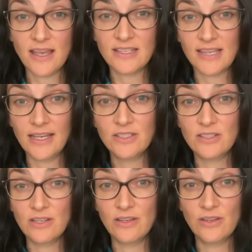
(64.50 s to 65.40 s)
site
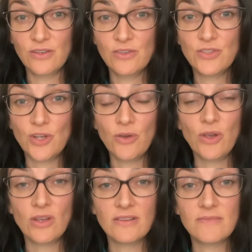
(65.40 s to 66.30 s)
to show
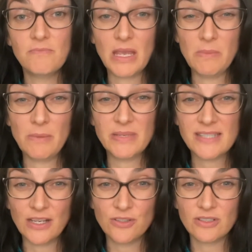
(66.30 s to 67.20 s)
you maybe
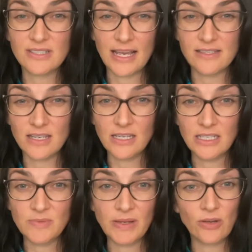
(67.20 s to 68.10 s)
potential signs that you need
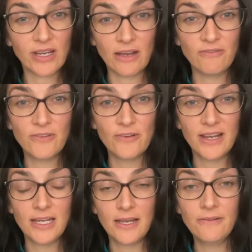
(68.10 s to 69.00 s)
to be looking out for
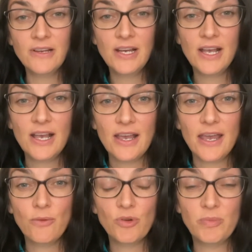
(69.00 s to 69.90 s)
right now.
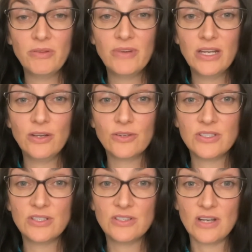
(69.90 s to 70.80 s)
It would be really good
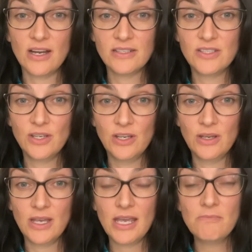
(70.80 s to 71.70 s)
to start
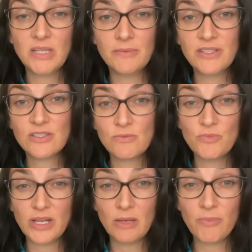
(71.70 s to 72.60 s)
to implement some
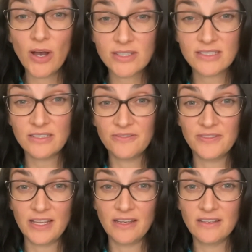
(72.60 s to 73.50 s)
really positive
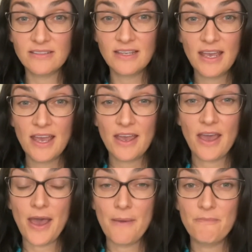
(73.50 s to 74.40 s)
things
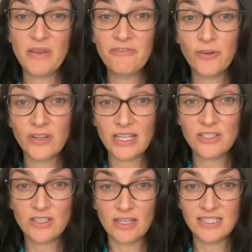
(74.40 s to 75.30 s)
before they
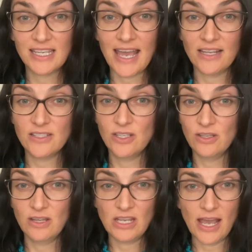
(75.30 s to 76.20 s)
start to get to
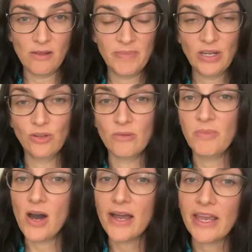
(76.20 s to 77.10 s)
the yelping or the
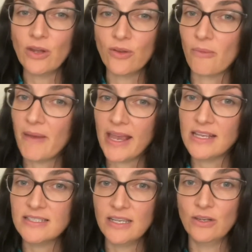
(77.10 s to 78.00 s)
barking or the
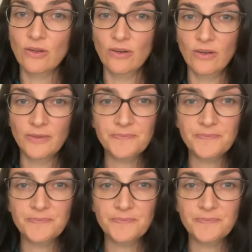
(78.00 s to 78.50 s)
pacing or